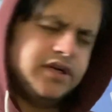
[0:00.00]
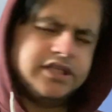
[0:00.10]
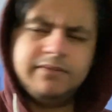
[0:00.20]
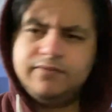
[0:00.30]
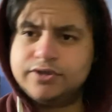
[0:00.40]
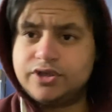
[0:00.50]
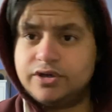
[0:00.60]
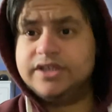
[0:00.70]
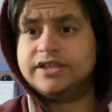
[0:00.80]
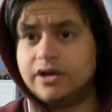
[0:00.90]
time I've watched
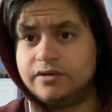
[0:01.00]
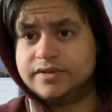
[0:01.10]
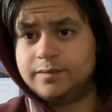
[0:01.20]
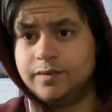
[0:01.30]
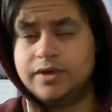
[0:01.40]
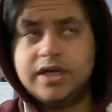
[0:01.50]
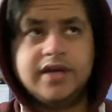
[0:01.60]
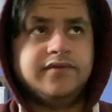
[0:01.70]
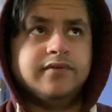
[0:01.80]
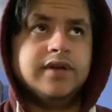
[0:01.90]
Ollie Skulls in real
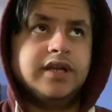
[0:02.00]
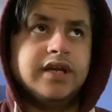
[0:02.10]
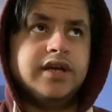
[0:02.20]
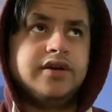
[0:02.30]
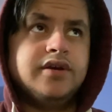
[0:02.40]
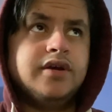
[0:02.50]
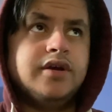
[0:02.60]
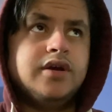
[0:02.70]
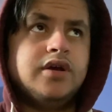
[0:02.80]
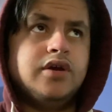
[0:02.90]
life. I really like
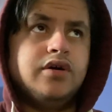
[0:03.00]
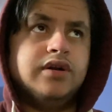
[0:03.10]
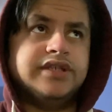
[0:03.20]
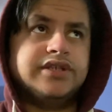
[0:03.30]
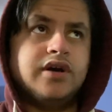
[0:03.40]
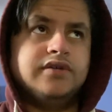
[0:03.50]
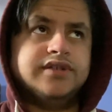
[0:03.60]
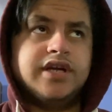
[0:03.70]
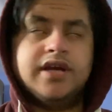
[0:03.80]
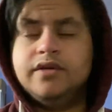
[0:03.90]
Ollie Skulls.